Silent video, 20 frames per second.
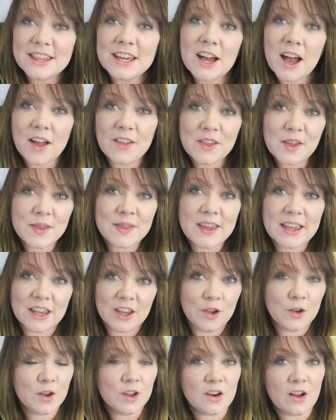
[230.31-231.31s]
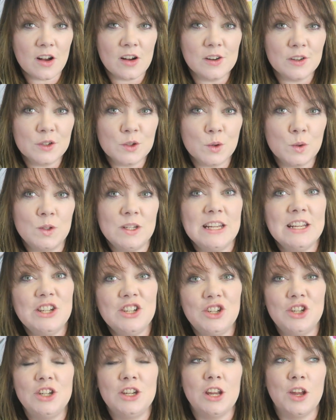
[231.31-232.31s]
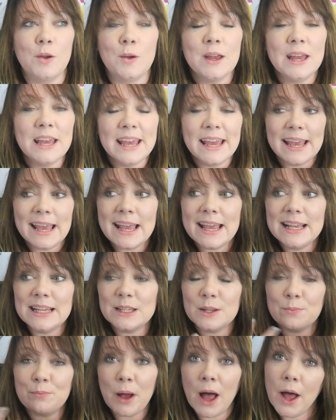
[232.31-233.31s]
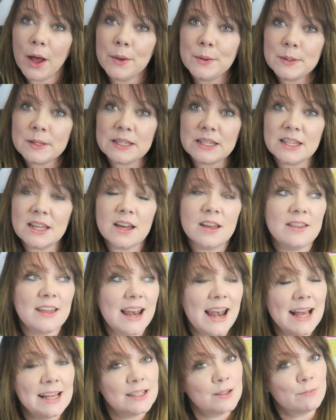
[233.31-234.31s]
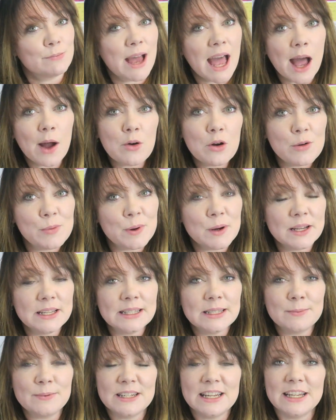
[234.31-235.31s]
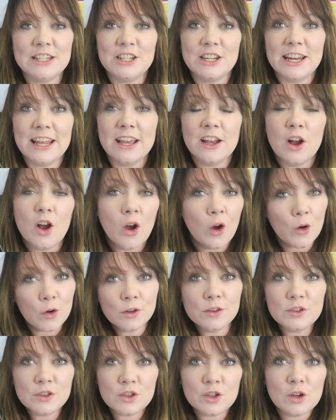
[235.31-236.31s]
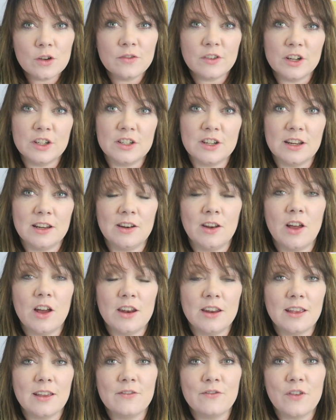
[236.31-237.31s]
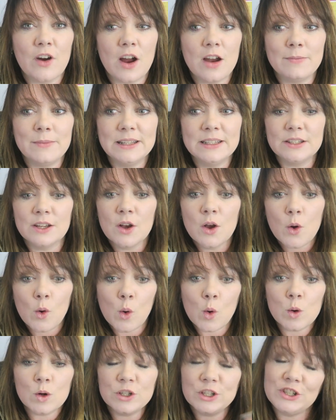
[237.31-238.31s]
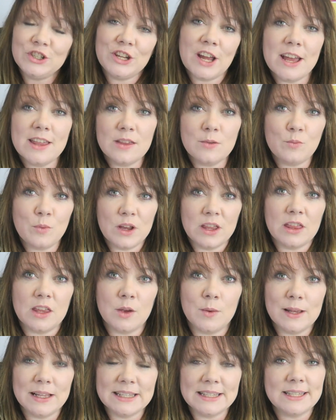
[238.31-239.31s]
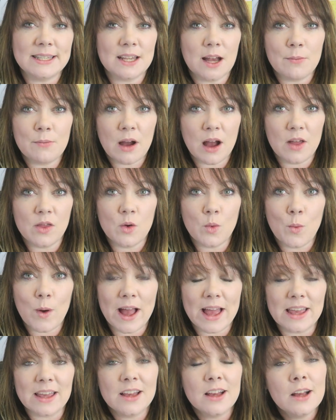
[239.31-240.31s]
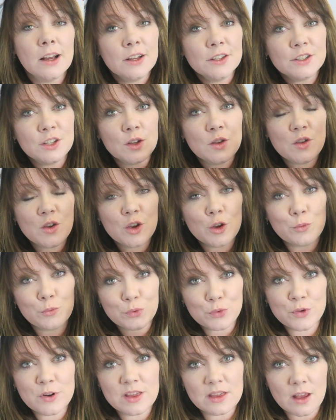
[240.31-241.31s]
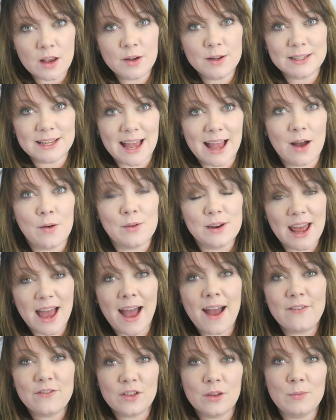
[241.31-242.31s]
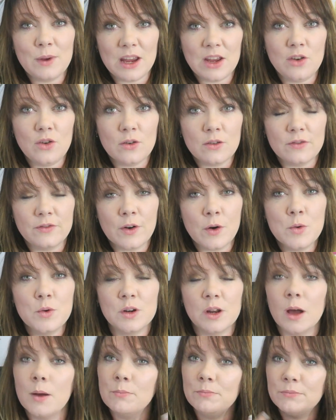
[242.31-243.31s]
The other thing you can ask your teacher to do is post the, the lesson PowerPoints potentially onto your virtual learning environment or share them with you in some other way so that you can print those out and have them in your folder